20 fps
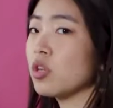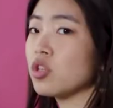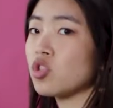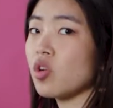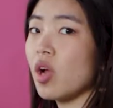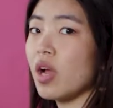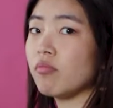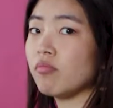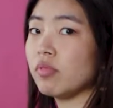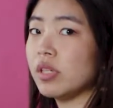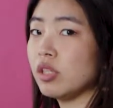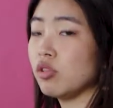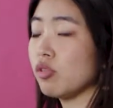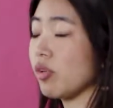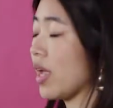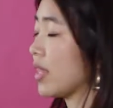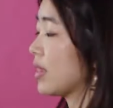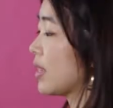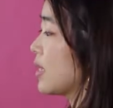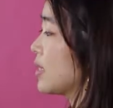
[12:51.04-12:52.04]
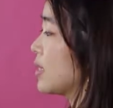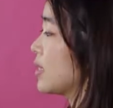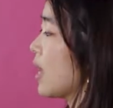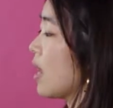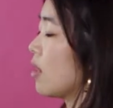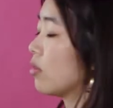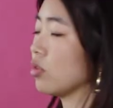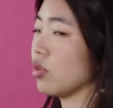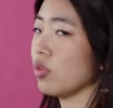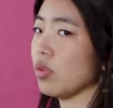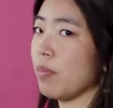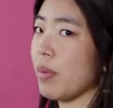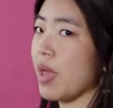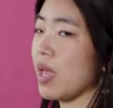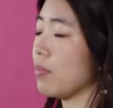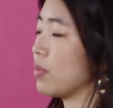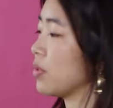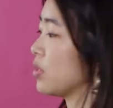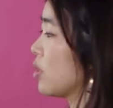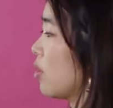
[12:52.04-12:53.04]
to try and recreate that sound on the
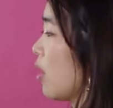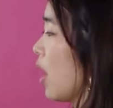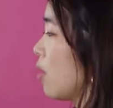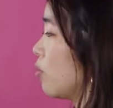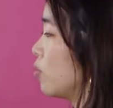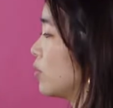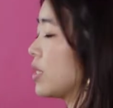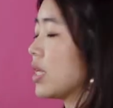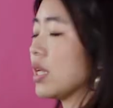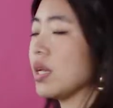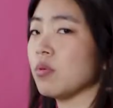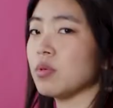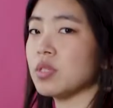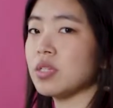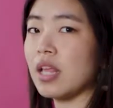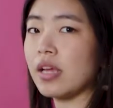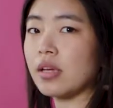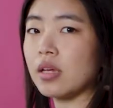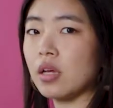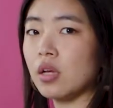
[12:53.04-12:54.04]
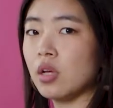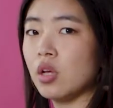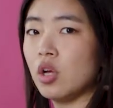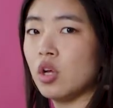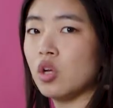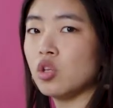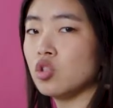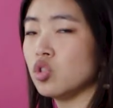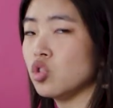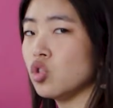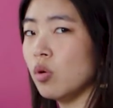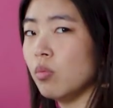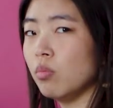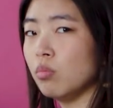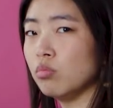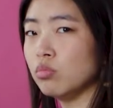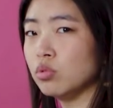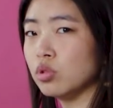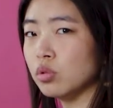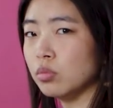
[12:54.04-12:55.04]
paper. So how was it? It was like a
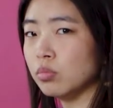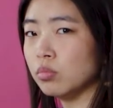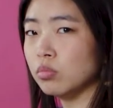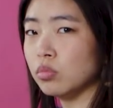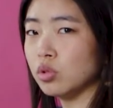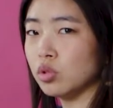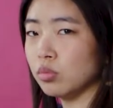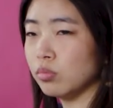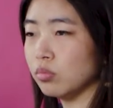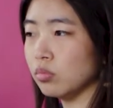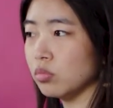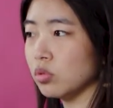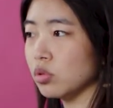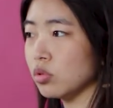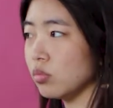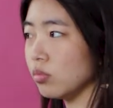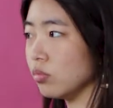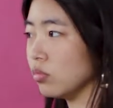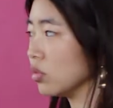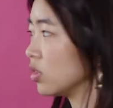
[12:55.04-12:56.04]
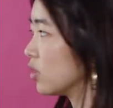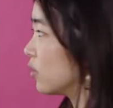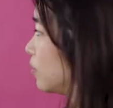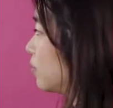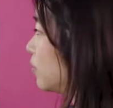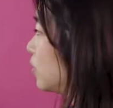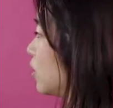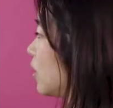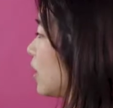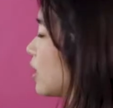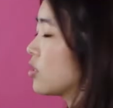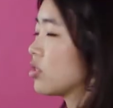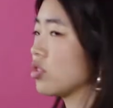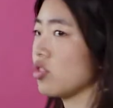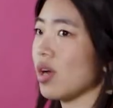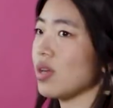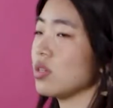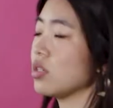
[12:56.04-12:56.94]
dum, dum, dum, dum, dum. So let's try